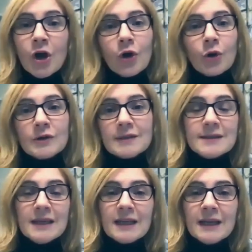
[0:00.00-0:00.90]
or
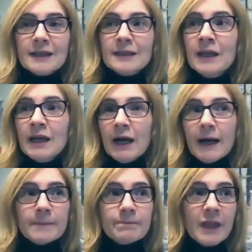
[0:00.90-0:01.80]
CNN,
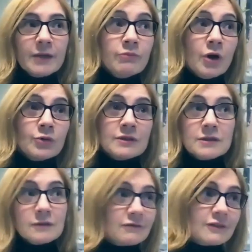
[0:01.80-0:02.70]
and most
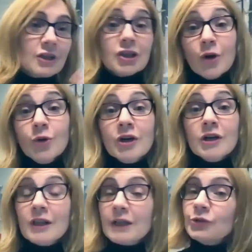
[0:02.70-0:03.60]

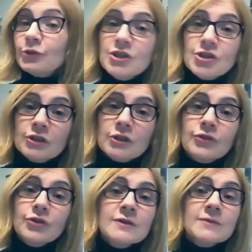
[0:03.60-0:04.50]
local and regional
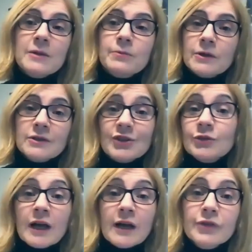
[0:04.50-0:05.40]
newspapers don't
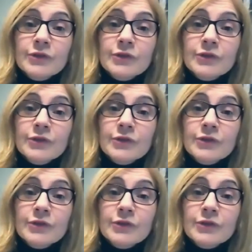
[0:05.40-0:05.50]
have the